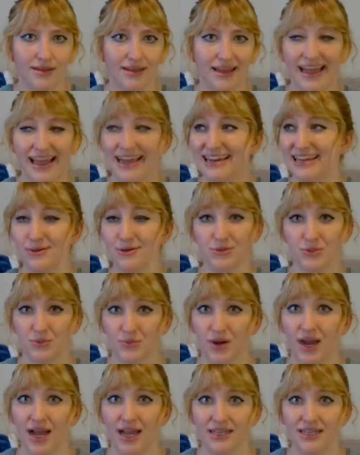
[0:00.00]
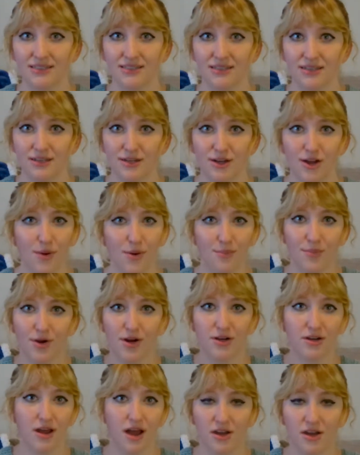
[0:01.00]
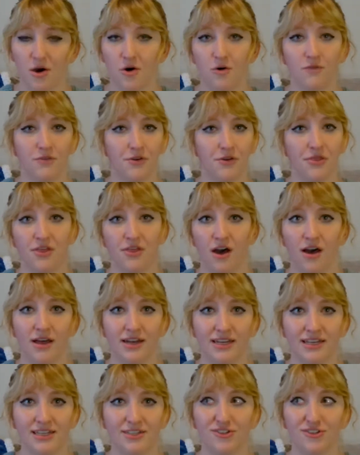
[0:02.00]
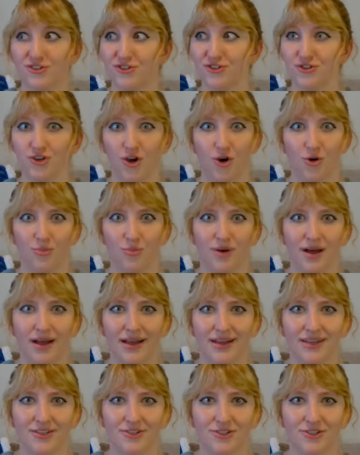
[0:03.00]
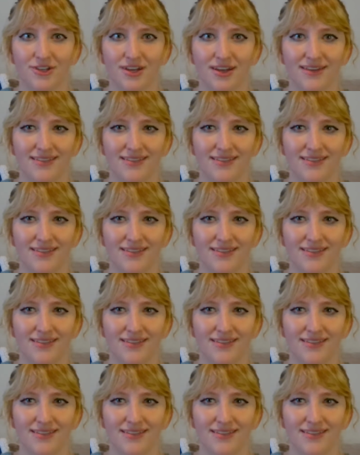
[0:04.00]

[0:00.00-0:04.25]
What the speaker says: And he was right. Murdoch overthought it so much